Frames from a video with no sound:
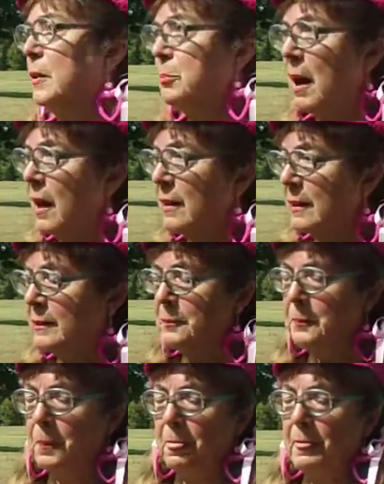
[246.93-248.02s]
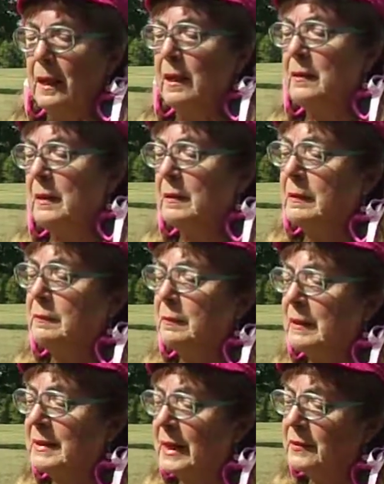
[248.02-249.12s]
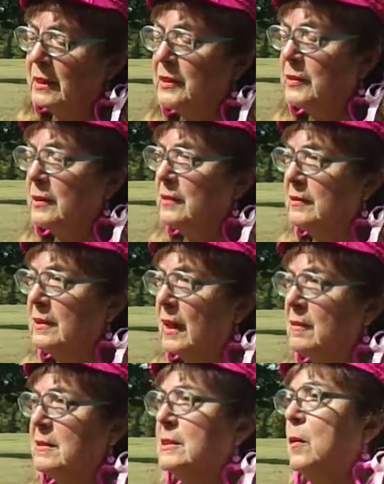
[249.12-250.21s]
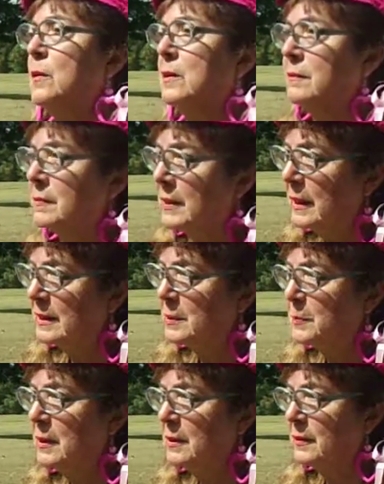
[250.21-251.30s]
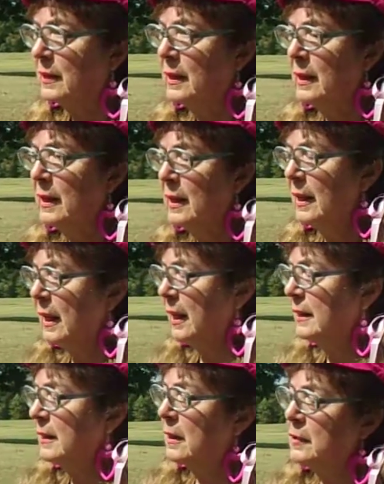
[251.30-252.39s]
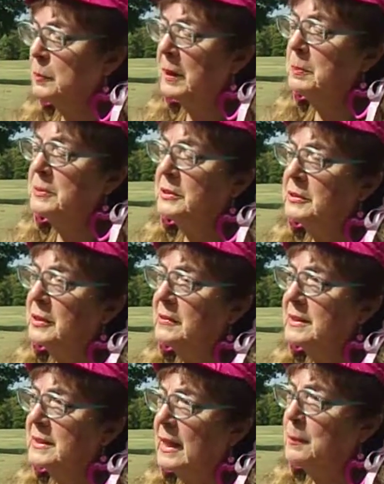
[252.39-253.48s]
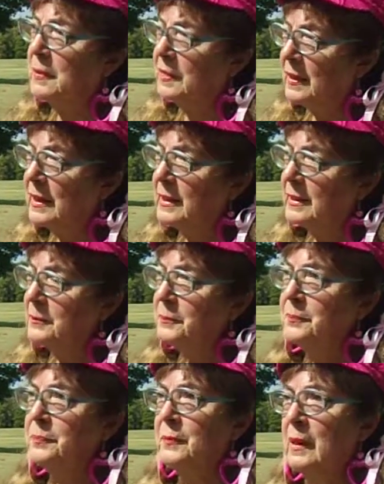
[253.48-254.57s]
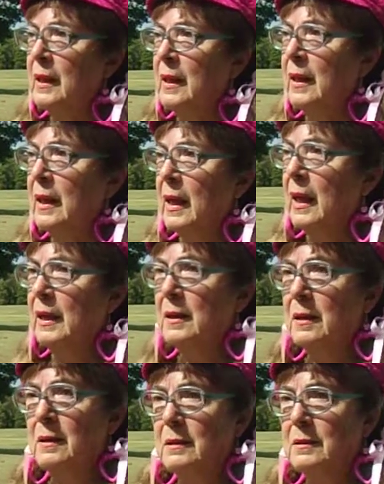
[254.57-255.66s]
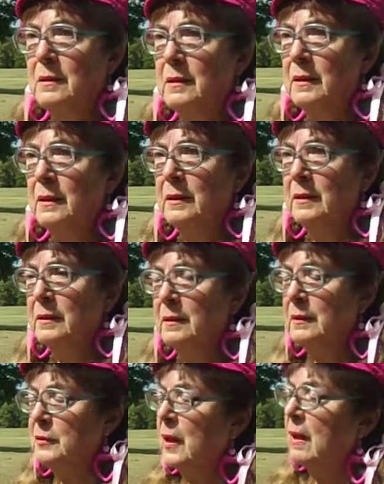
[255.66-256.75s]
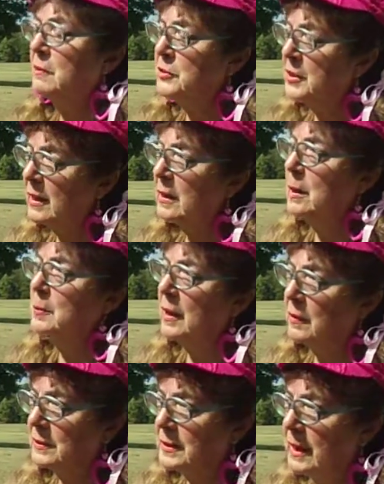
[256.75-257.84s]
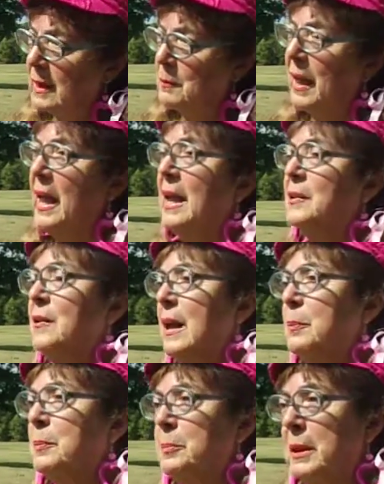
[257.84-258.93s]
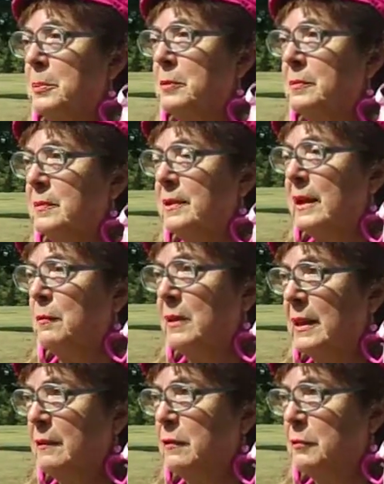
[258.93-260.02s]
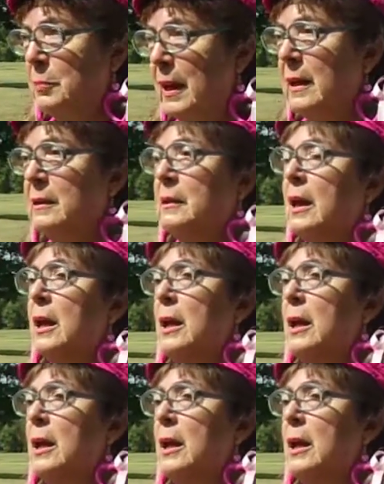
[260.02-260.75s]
or their pocket, and then they take the other $100 and order it the next month, and get other people to do the same thing. And then you have a check coming all the time, and you're helping people get relief of pain.